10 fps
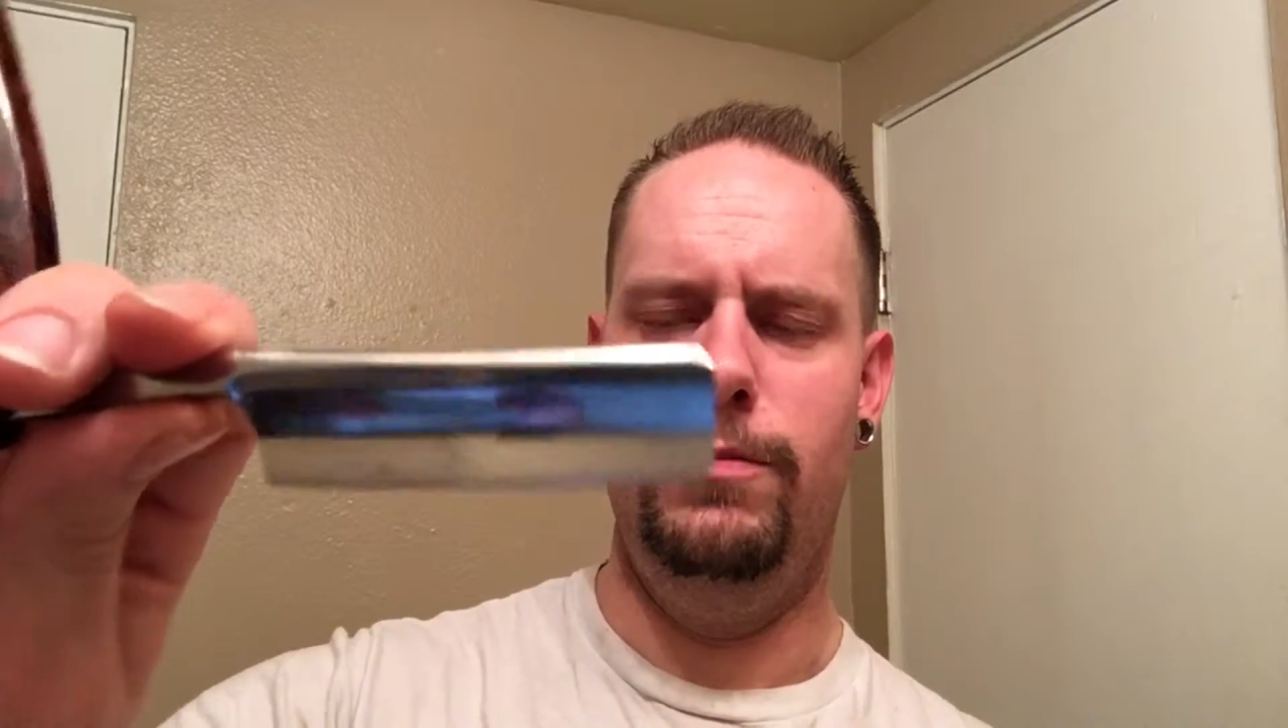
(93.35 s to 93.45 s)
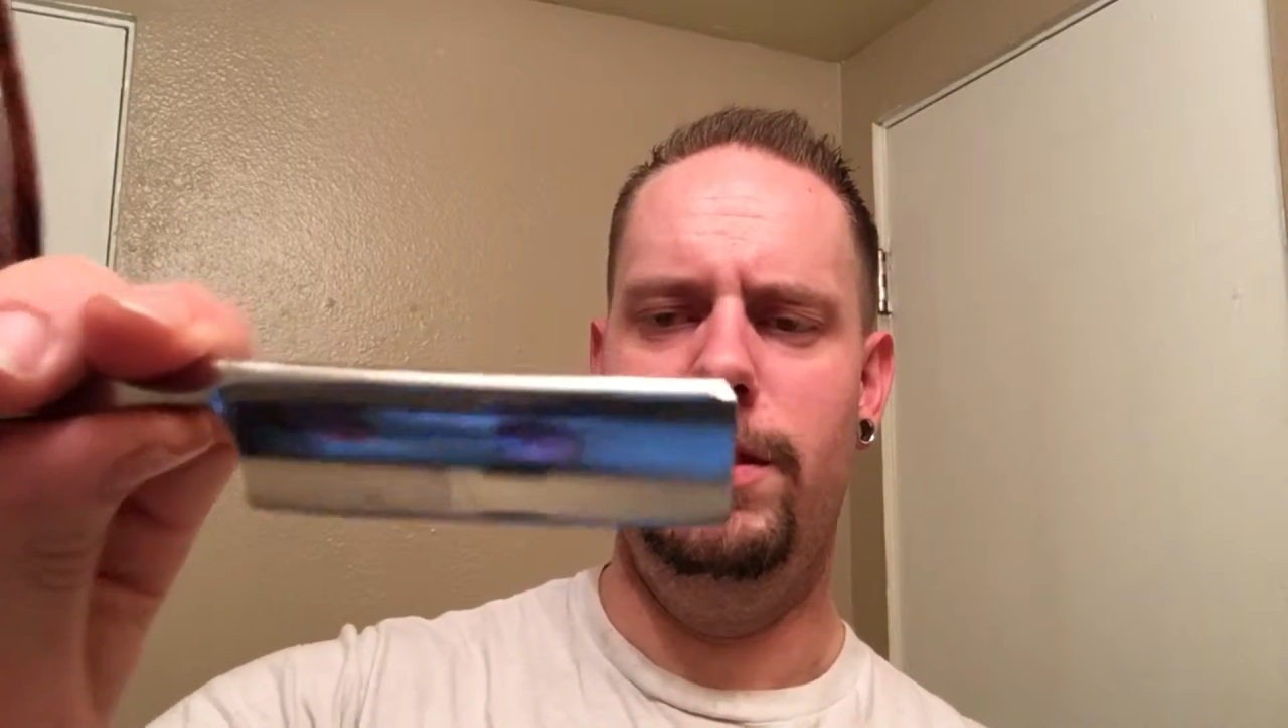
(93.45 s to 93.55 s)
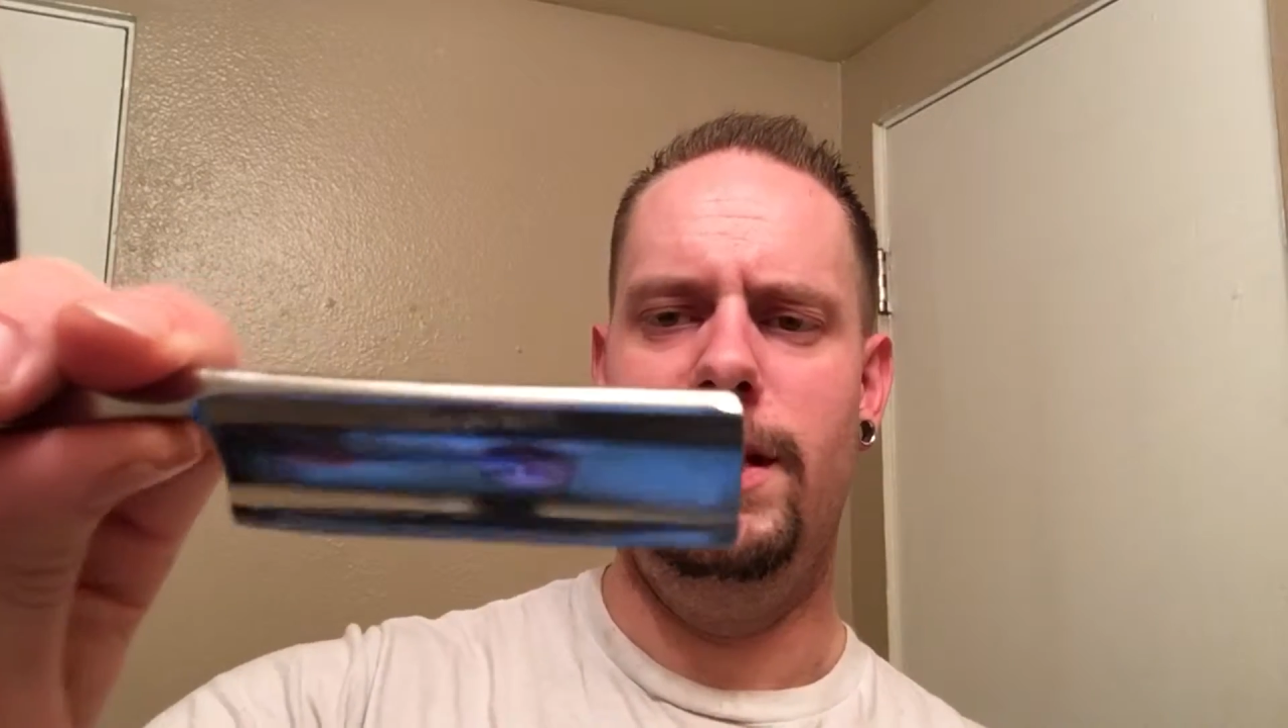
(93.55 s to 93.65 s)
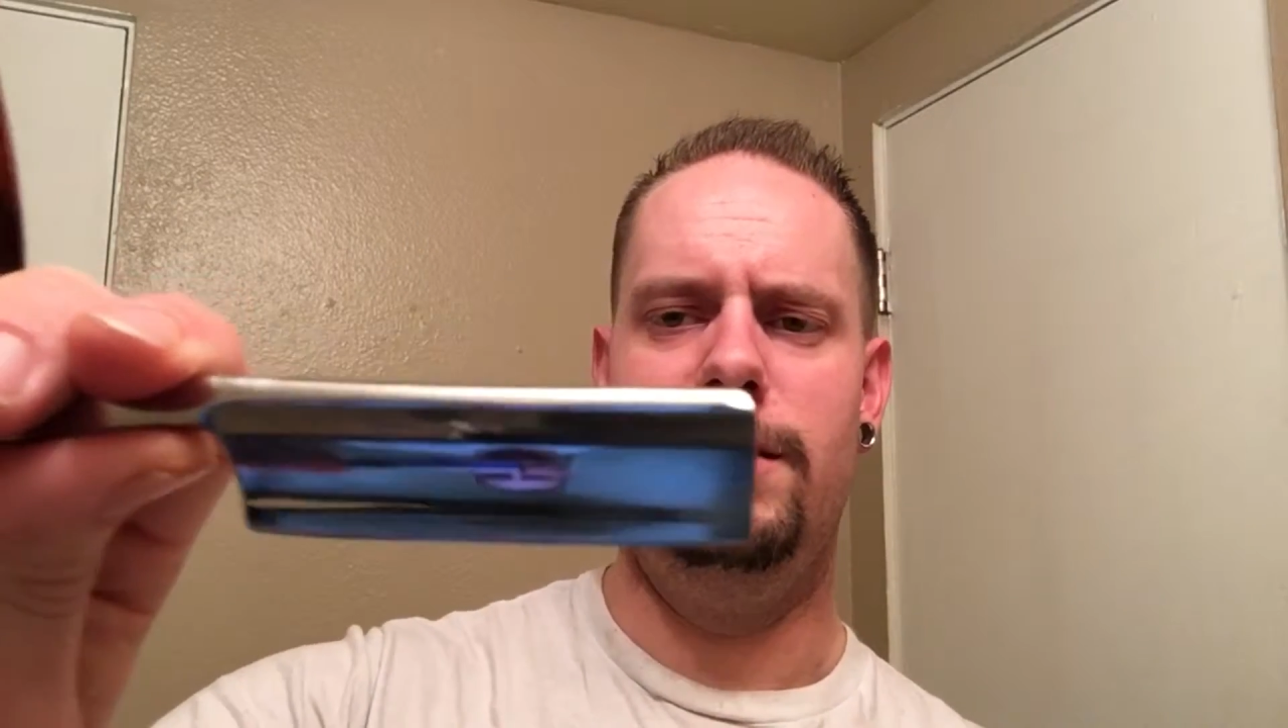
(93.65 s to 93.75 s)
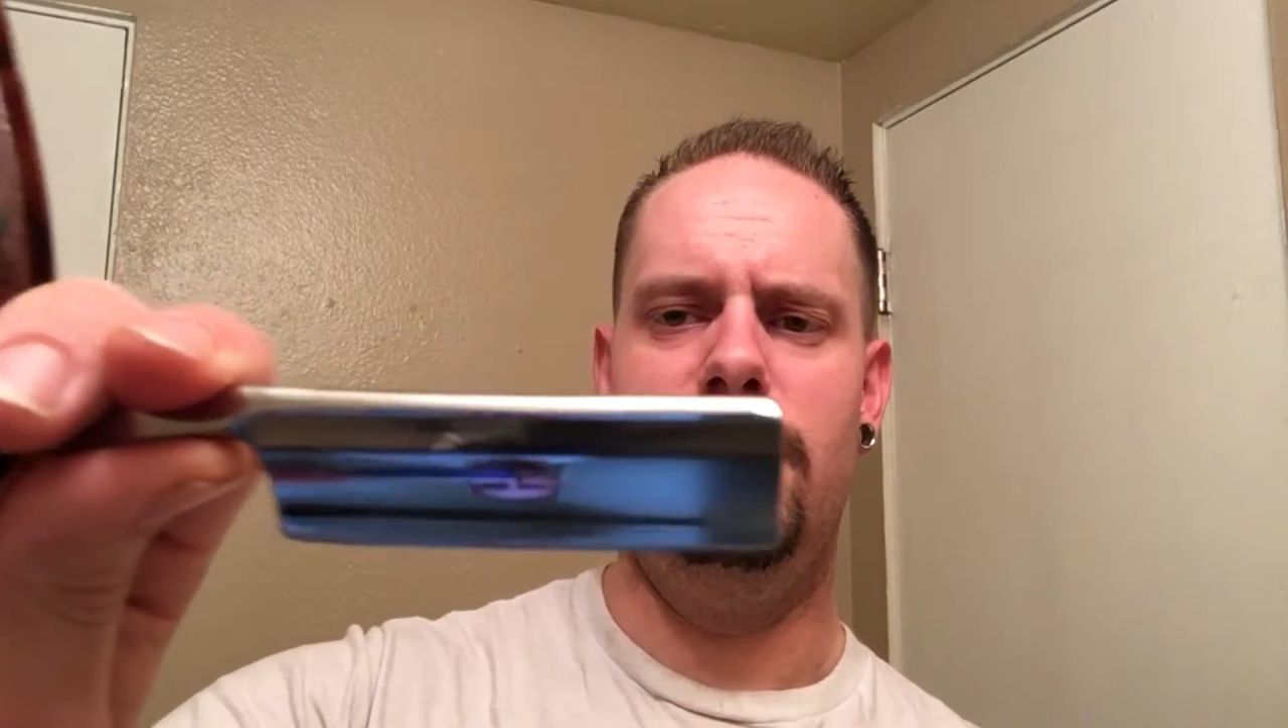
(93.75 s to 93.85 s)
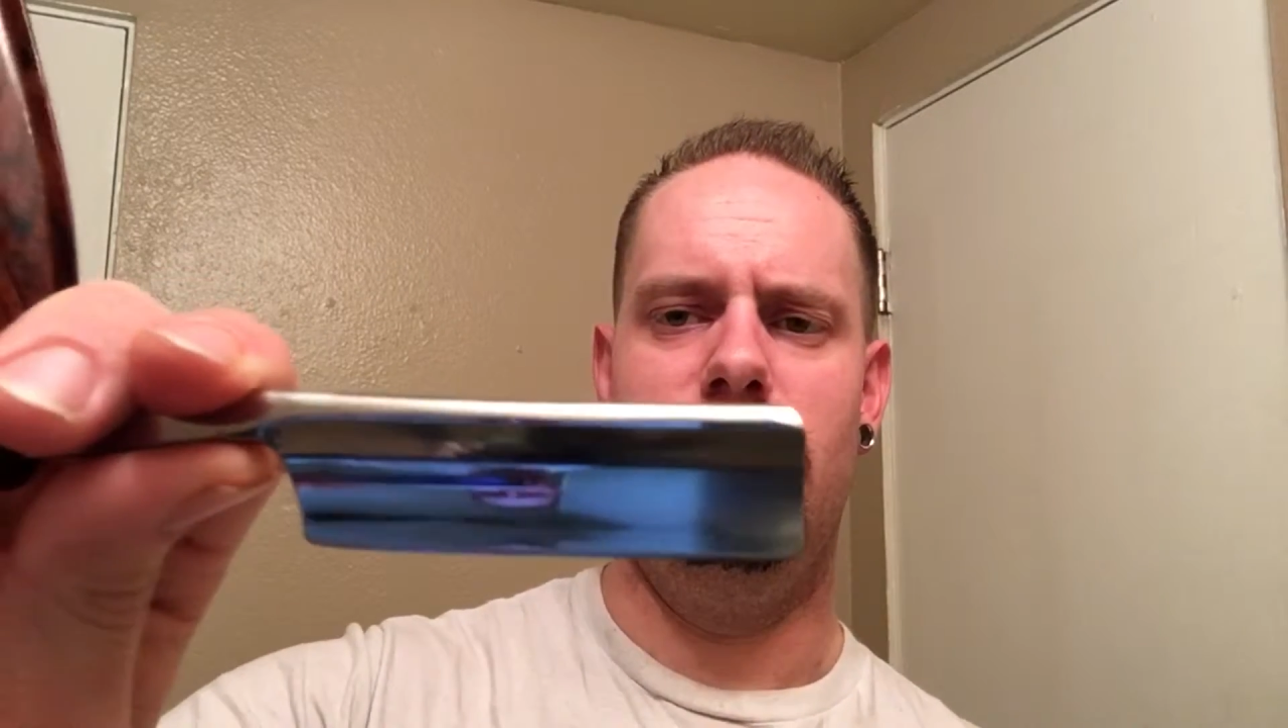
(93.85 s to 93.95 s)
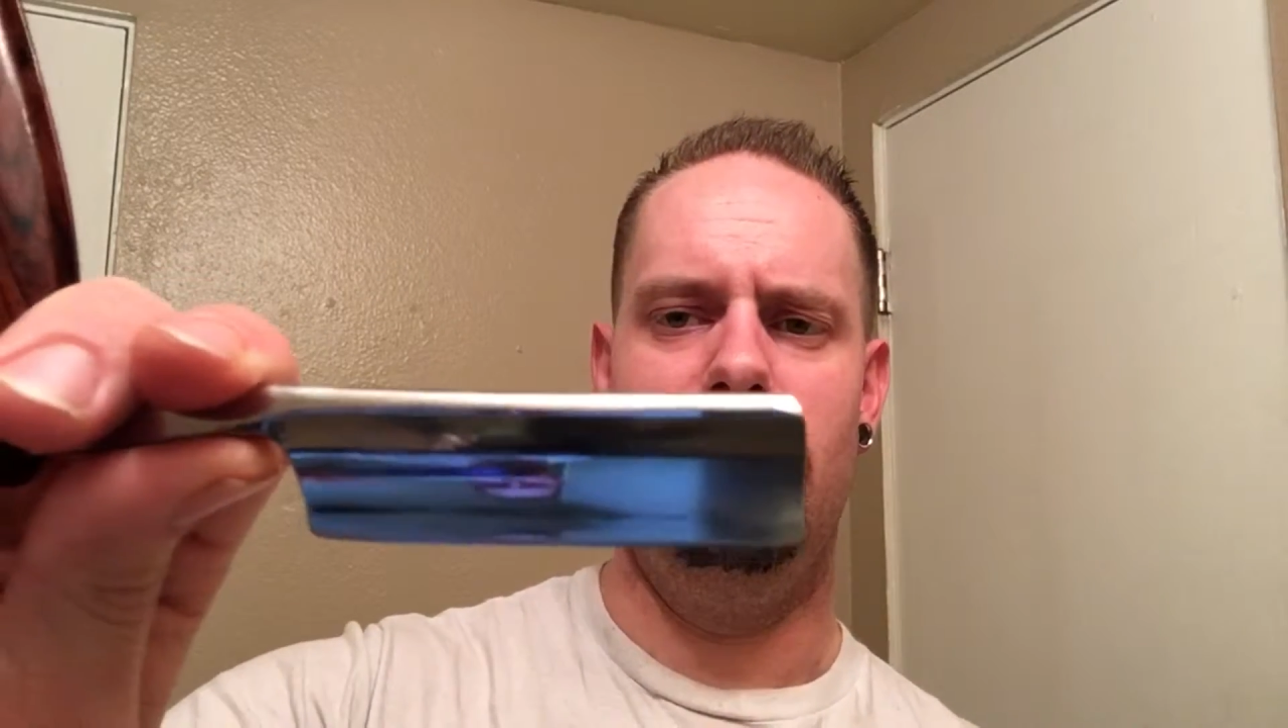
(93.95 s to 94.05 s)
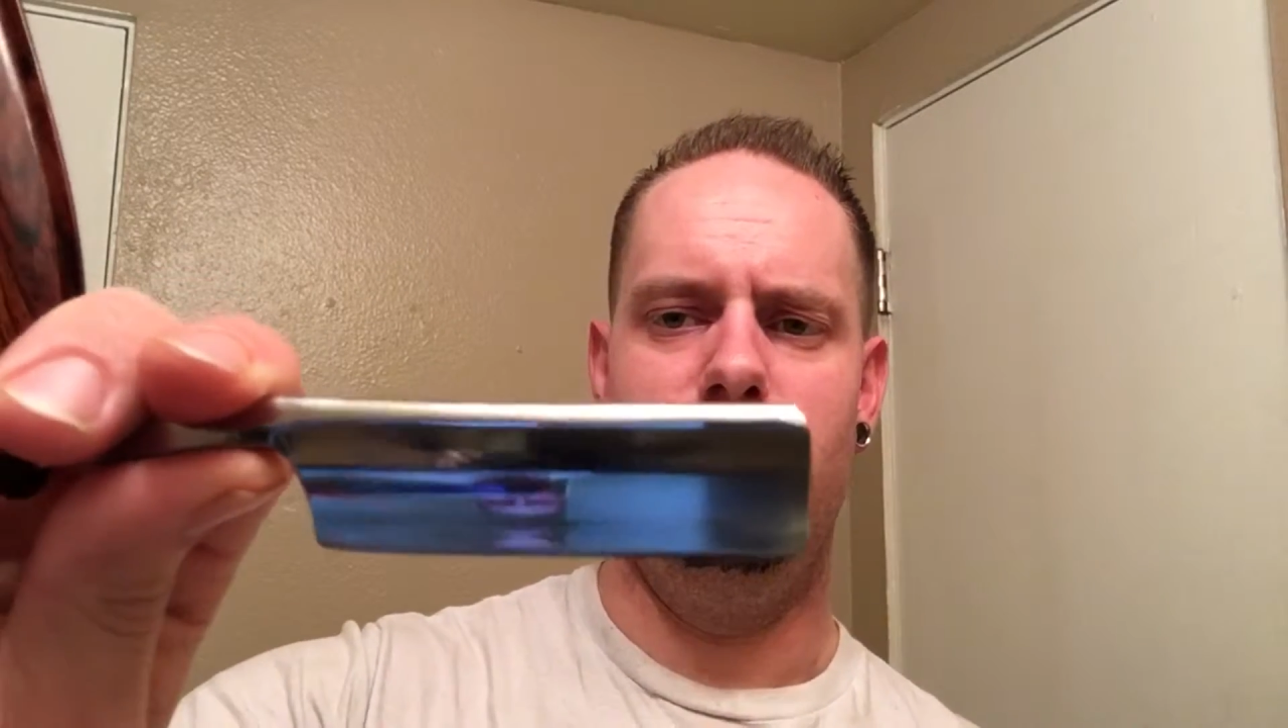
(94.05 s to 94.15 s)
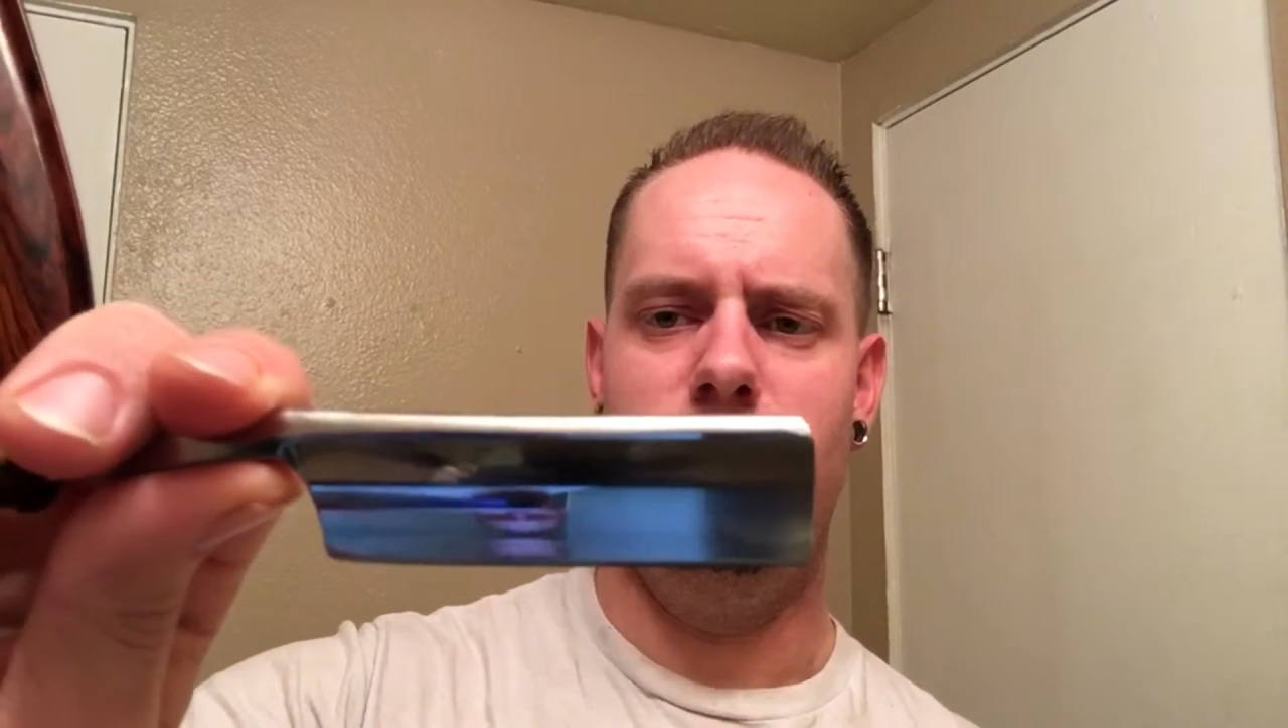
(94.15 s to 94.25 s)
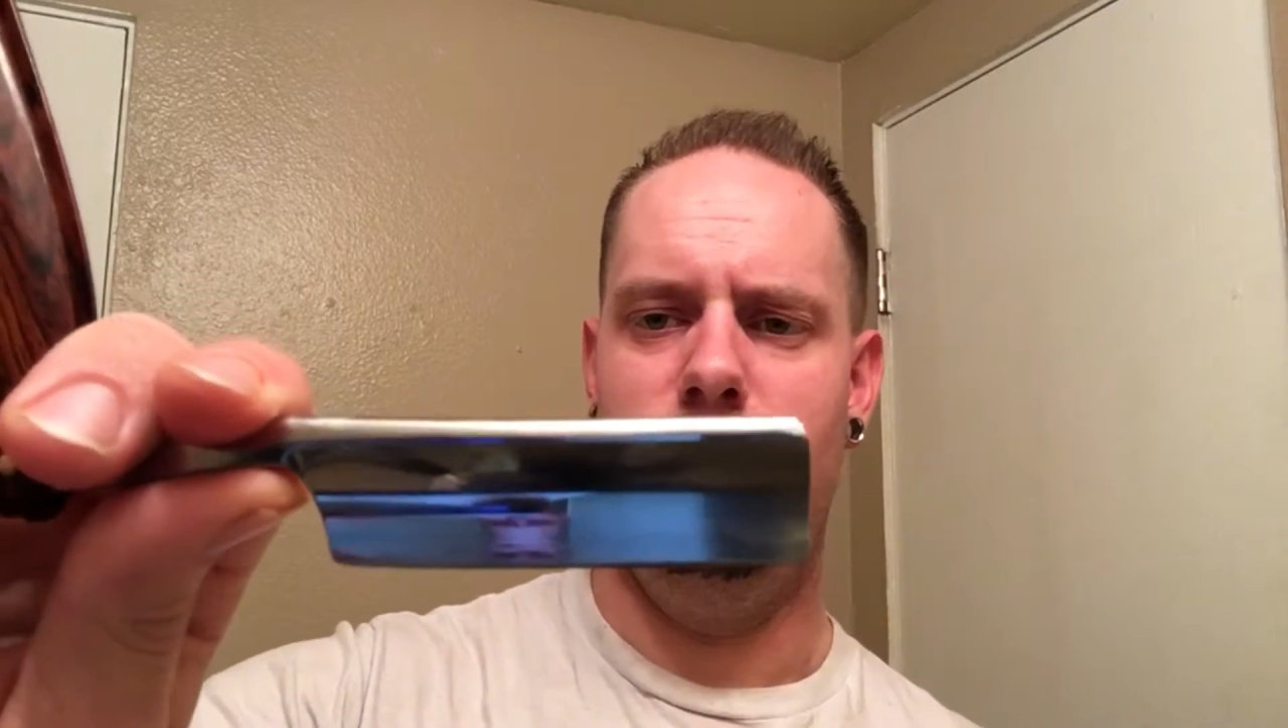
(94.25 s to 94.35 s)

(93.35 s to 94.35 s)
blades on them.